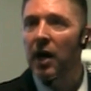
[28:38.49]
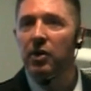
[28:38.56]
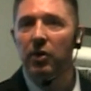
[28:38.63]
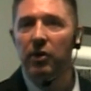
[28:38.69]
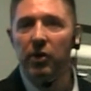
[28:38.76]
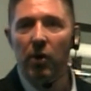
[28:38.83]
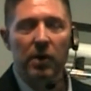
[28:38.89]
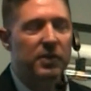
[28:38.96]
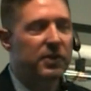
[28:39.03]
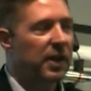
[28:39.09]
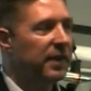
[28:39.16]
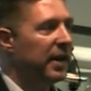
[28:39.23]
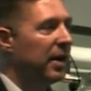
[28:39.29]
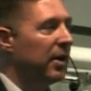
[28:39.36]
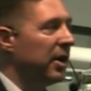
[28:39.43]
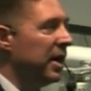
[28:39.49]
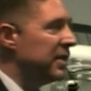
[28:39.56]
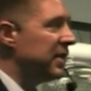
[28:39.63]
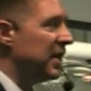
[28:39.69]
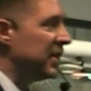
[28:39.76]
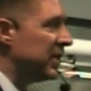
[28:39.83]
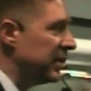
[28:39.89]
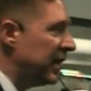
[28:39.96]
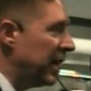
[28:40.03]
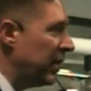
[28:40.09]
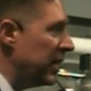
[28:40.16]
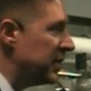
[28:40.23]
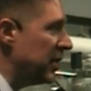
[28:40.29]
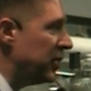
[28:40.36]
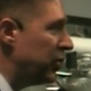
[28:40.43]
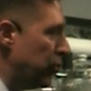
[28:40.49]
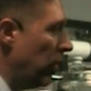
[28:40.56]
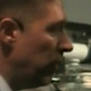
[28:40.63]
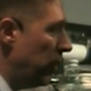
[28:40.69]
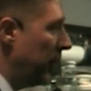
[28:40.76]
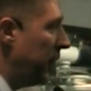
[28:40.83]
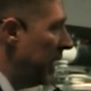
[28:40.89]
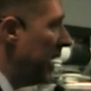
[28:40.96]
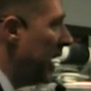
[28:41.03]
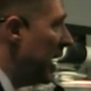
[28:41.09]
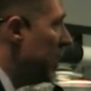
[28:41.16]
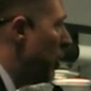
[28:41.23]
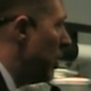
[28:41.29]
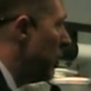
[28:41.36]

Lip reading: you'll notice that there is a tool within Anypoint